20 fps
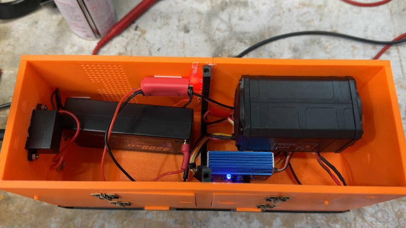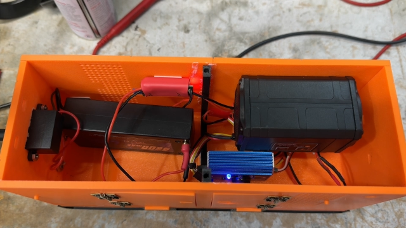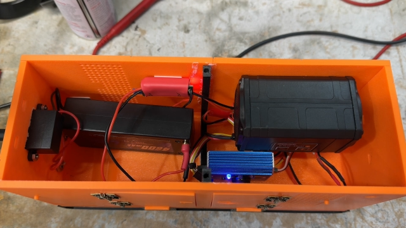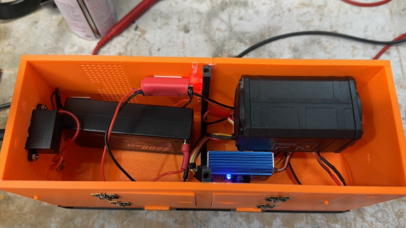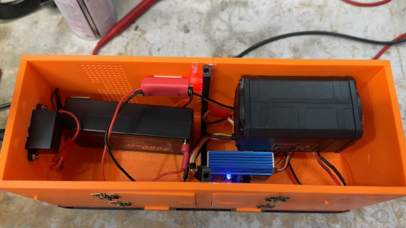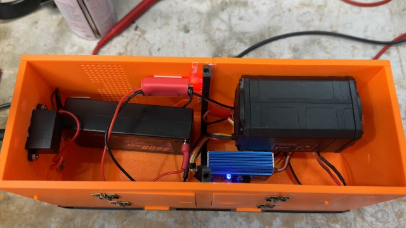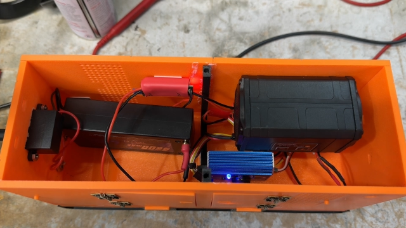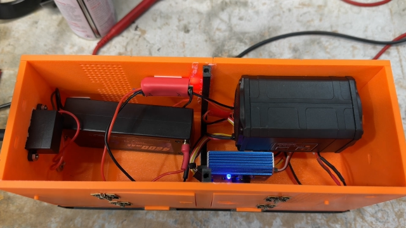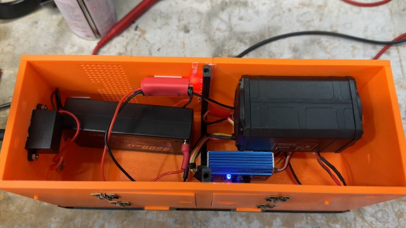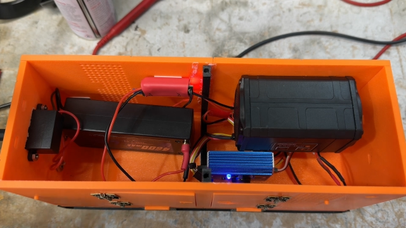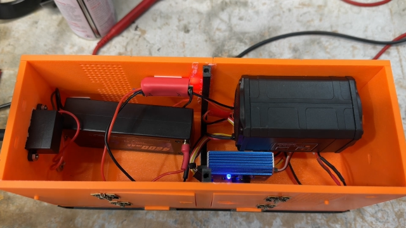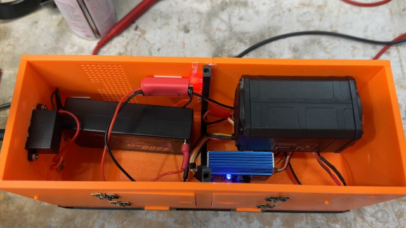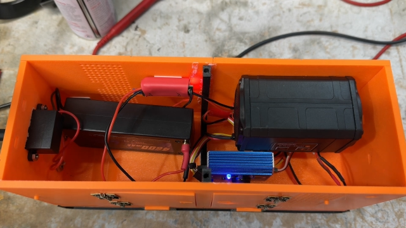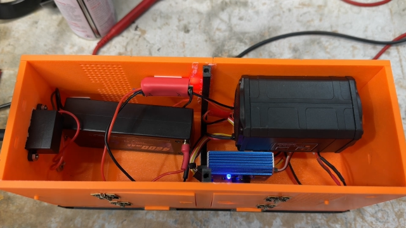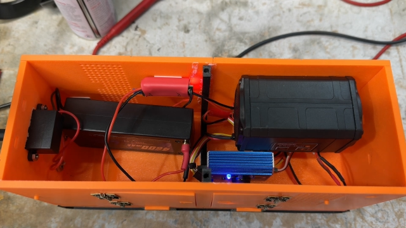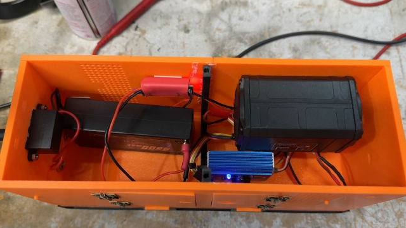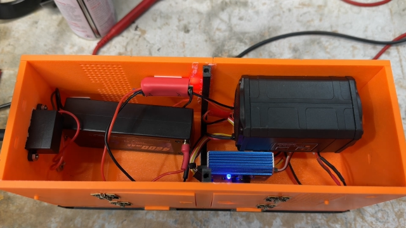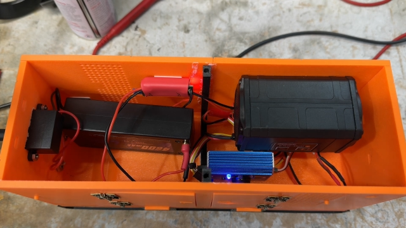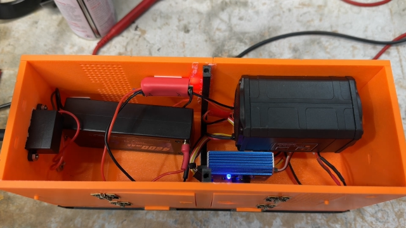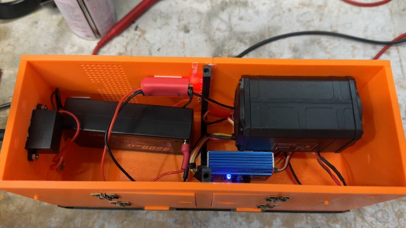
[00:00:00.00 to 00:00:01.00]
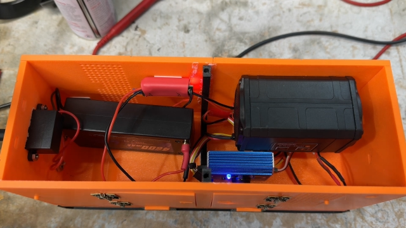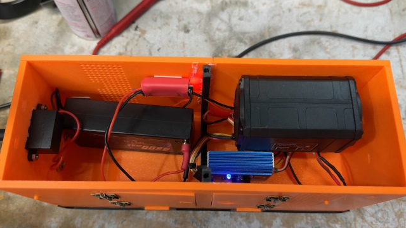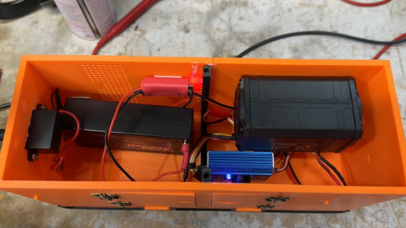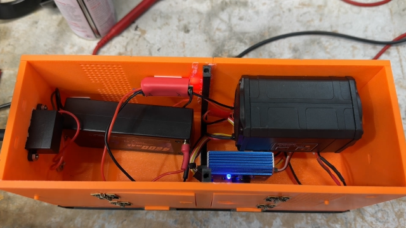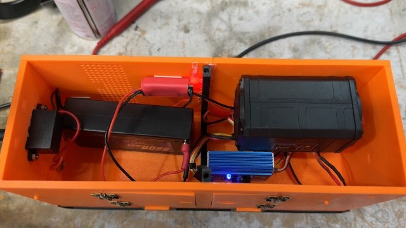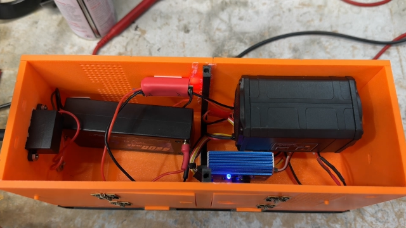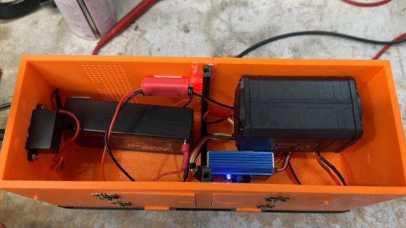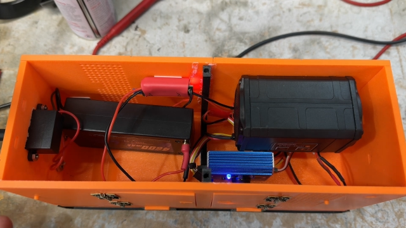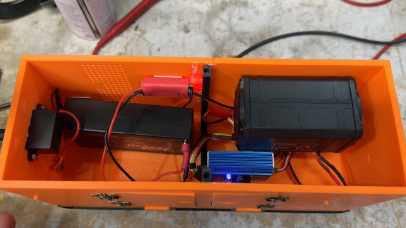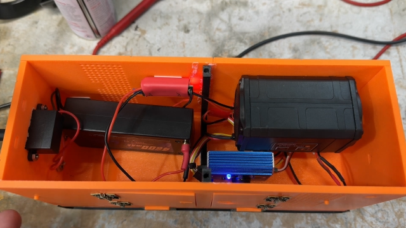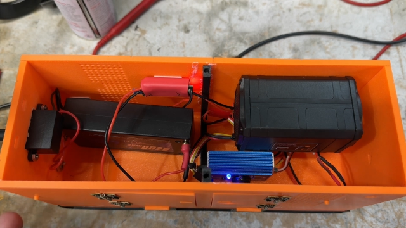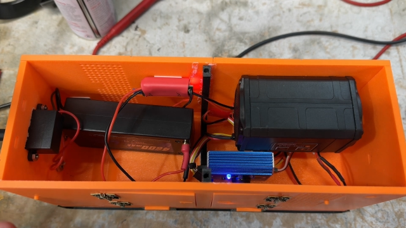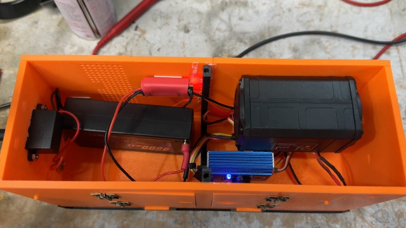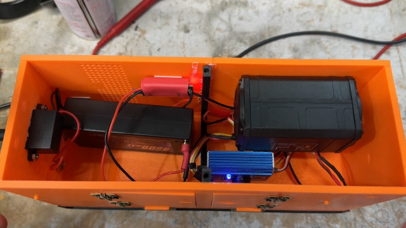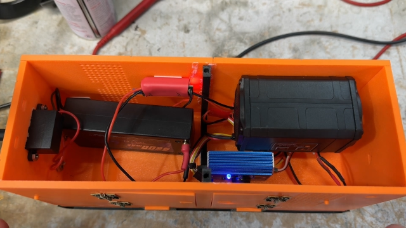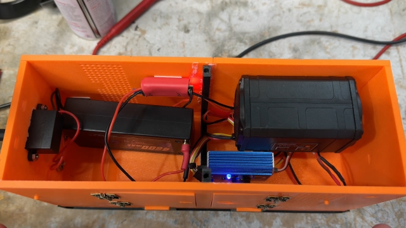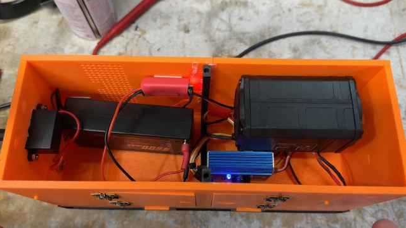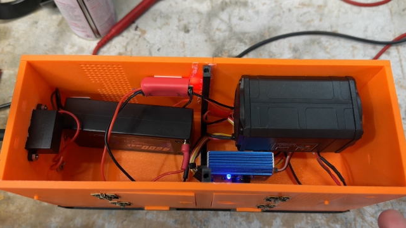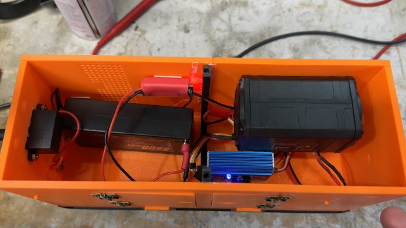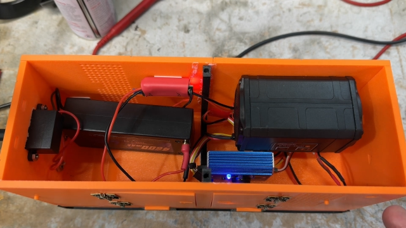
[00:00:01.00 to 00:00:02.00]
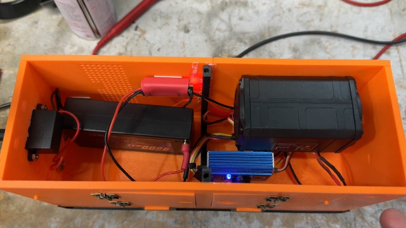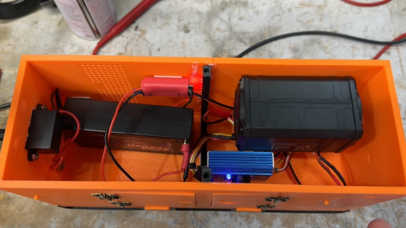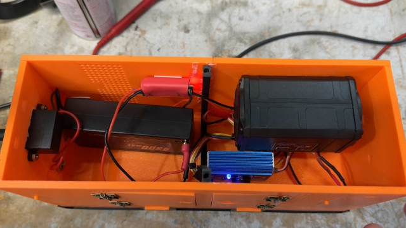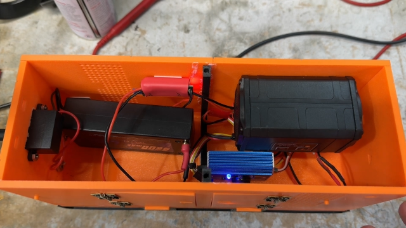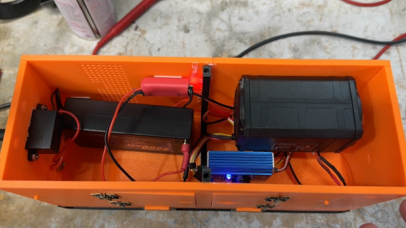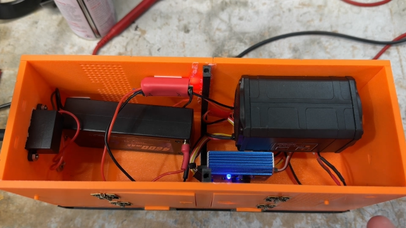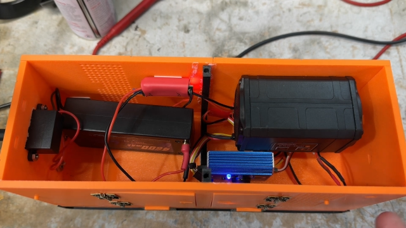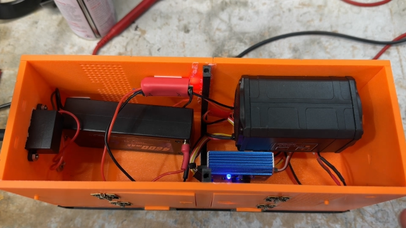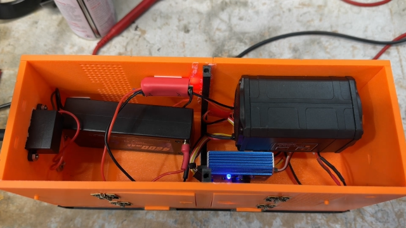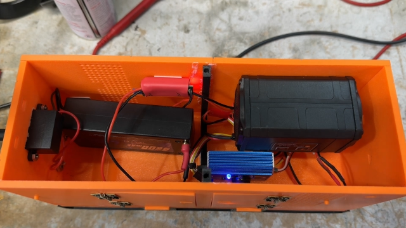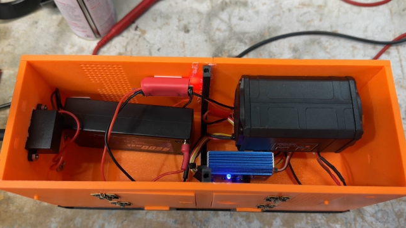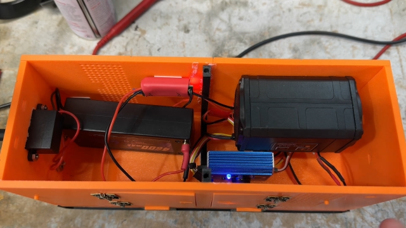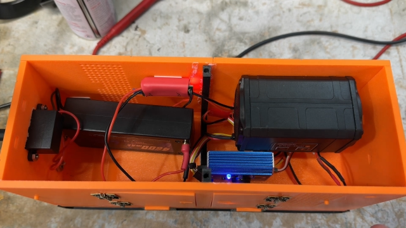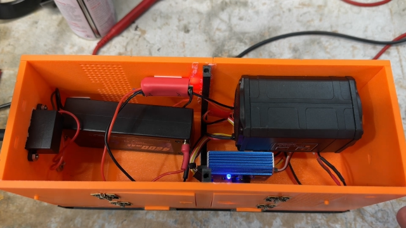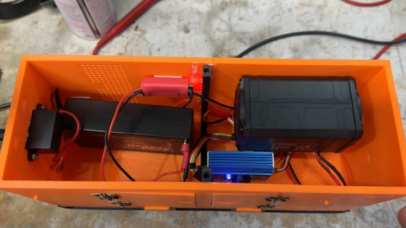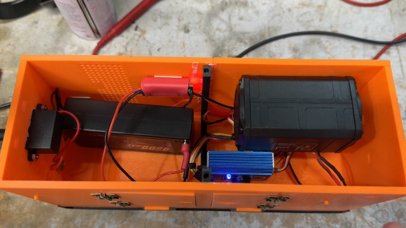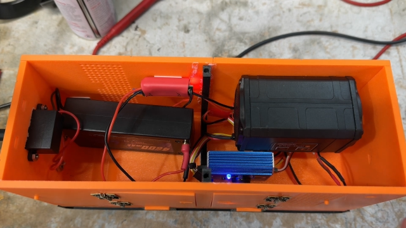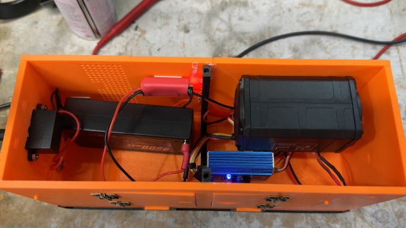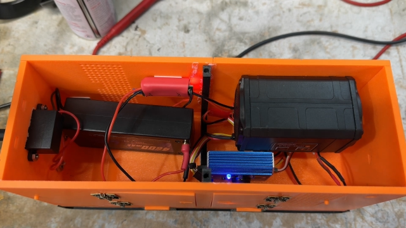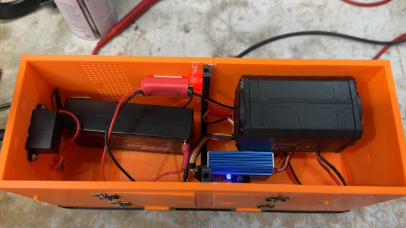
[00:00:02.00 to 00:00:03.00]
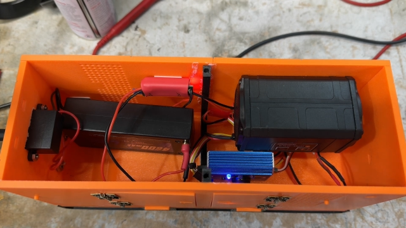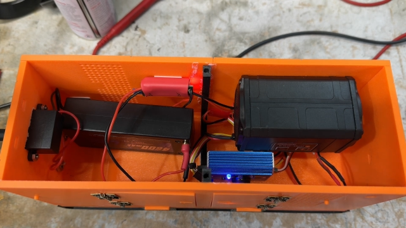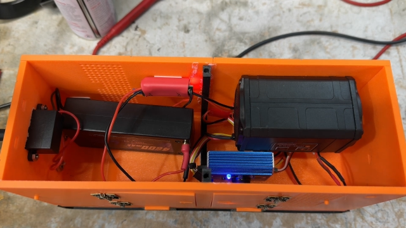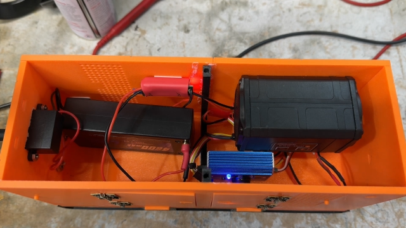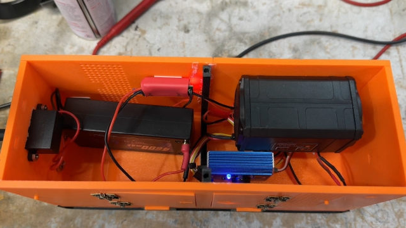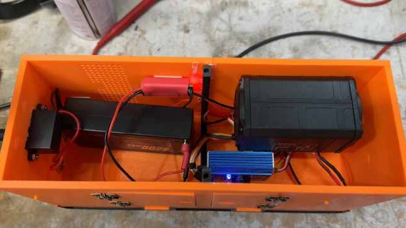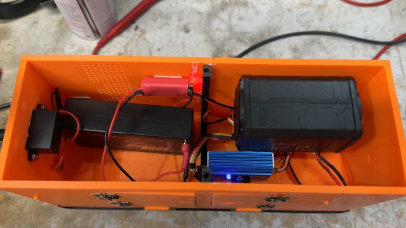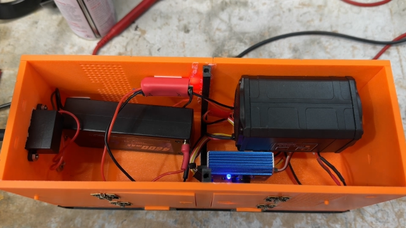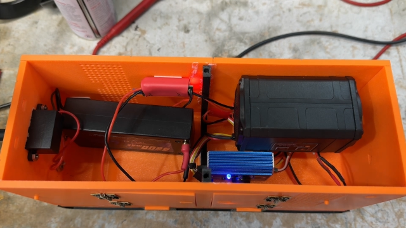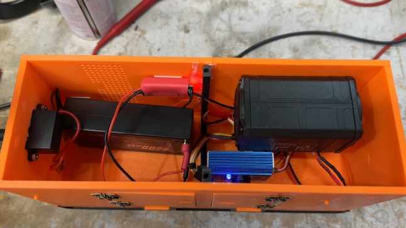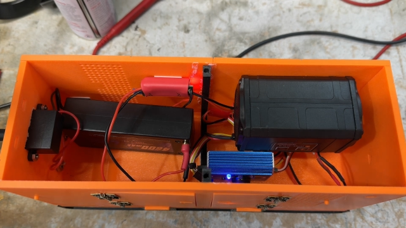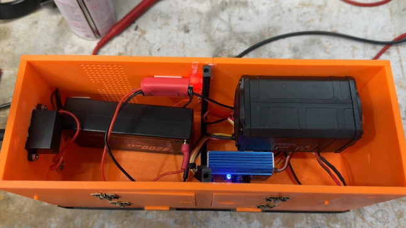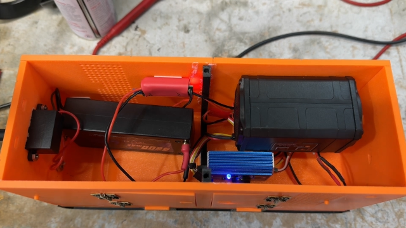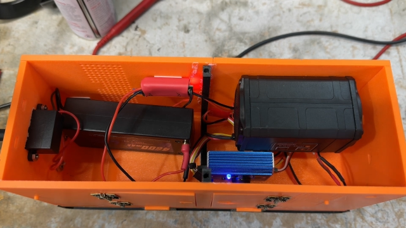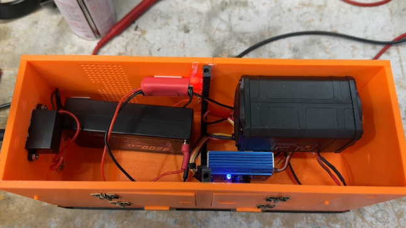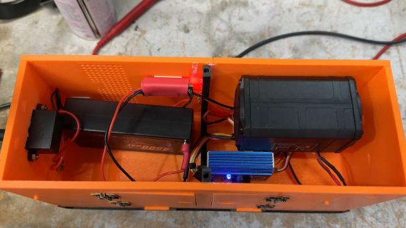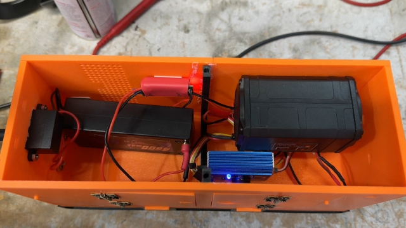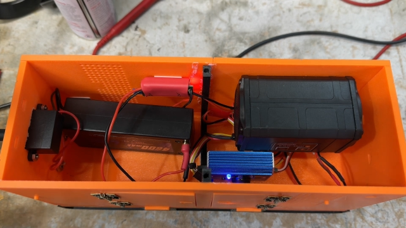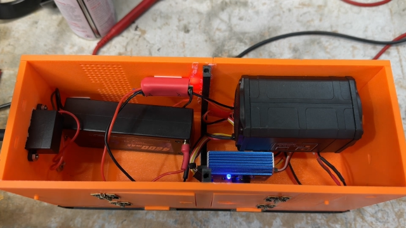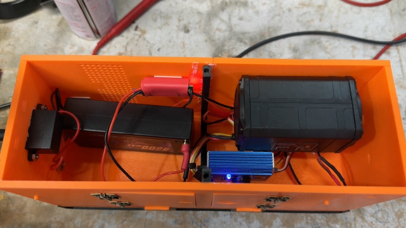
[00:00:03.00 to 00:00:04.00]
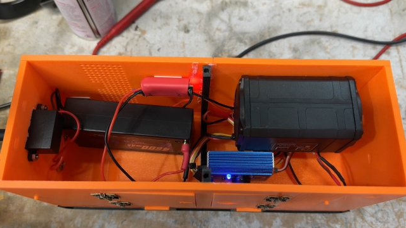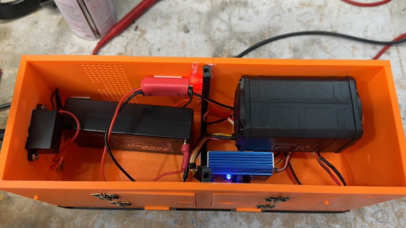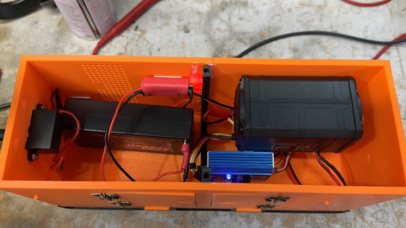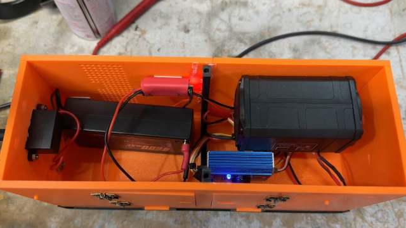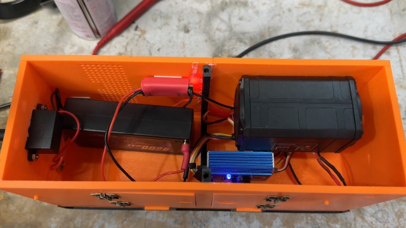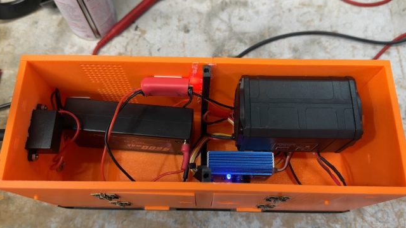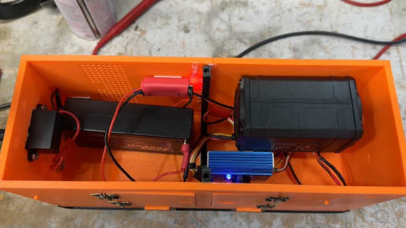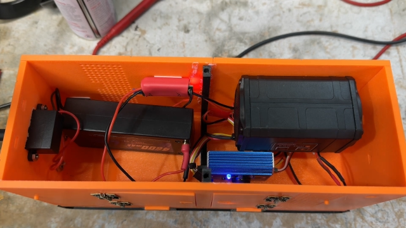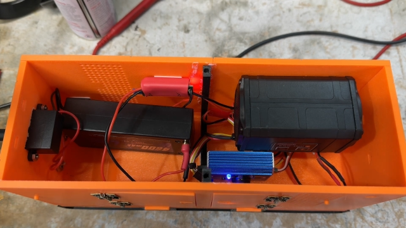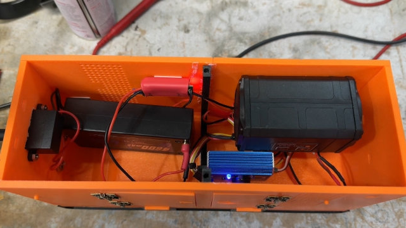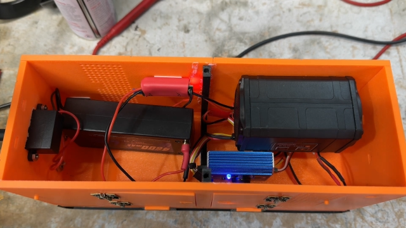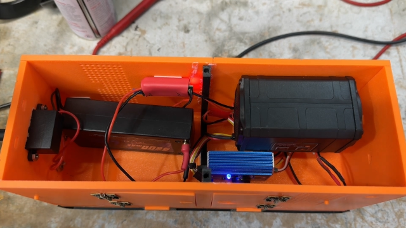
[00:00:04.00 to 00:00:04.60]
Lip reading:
No face is visible, so there are no lips to read.